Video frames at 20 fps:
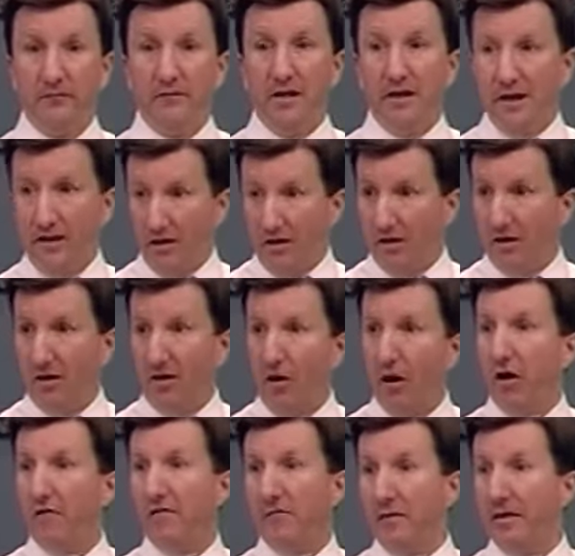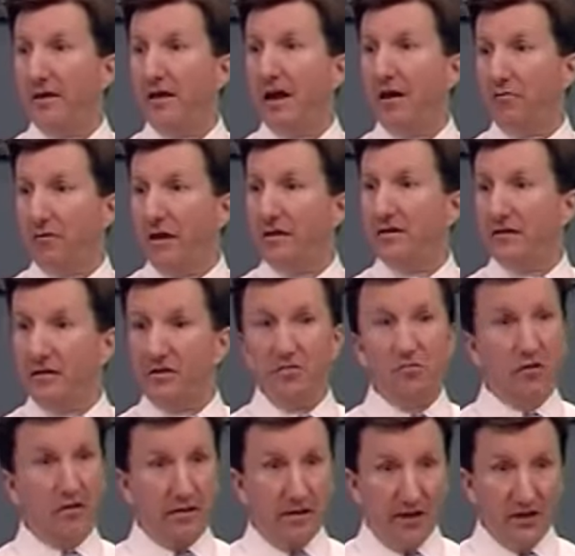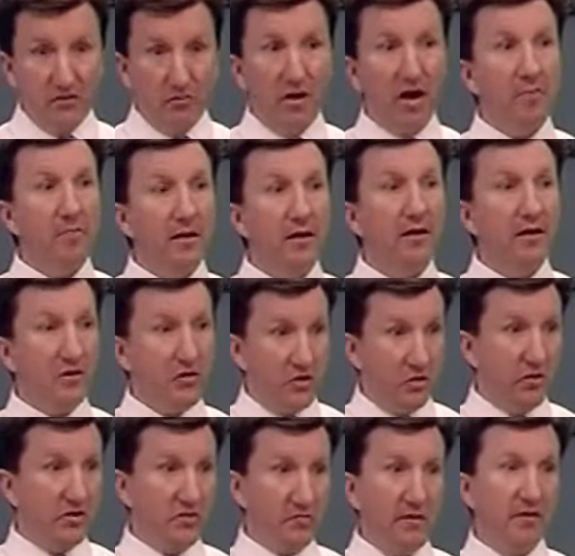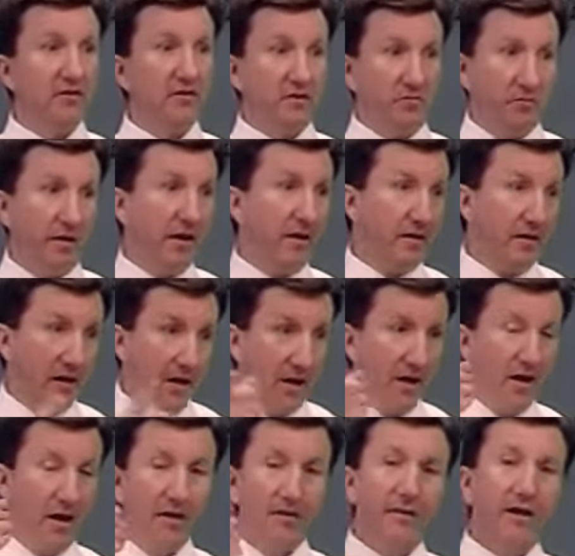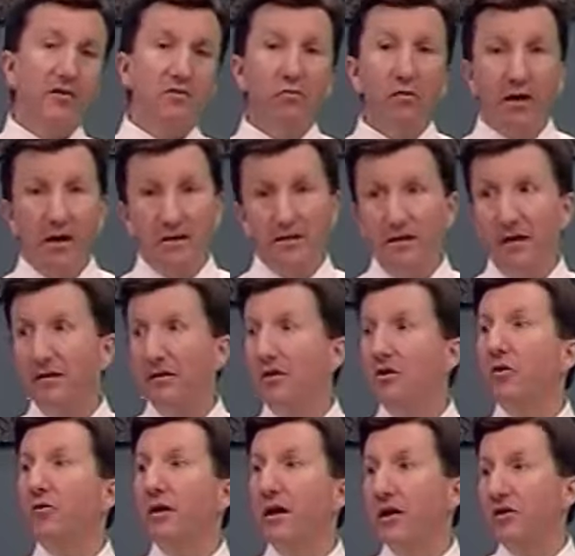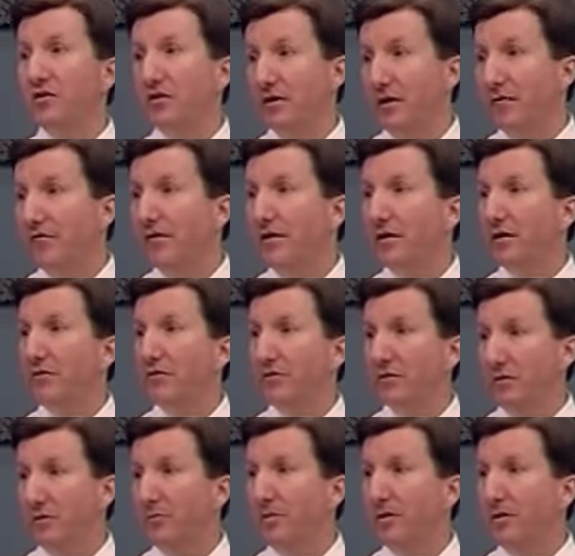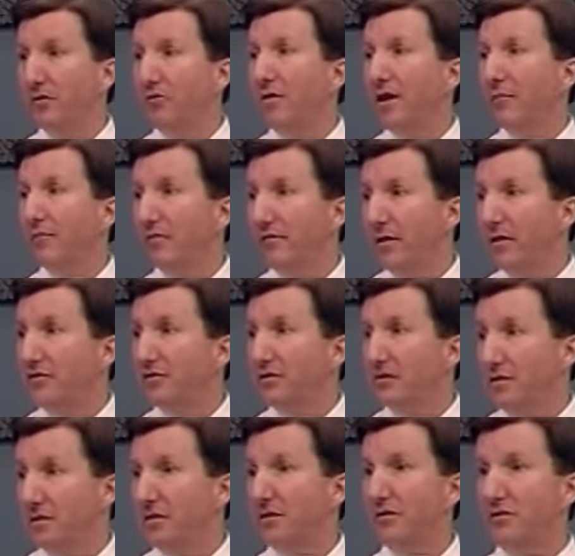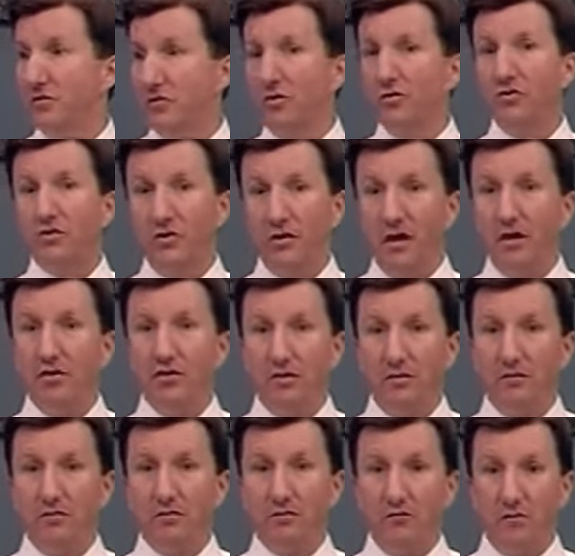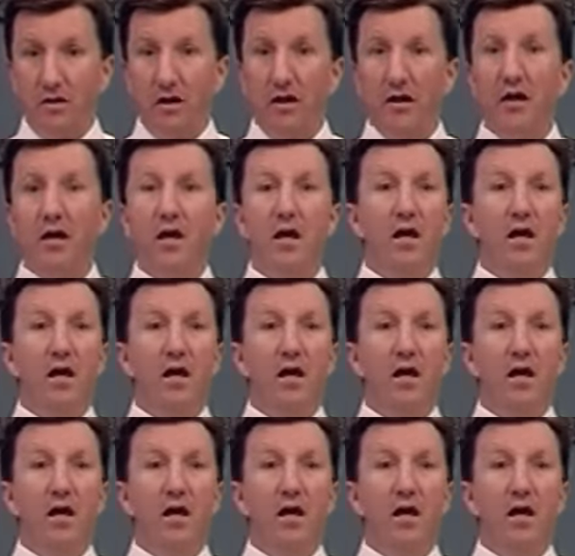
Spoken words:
And Harvey Mackay writes in his book, that's why me, a Jewish businessman, that's why I send a donation every year to the Billy Graham Evangelistic Association, okay?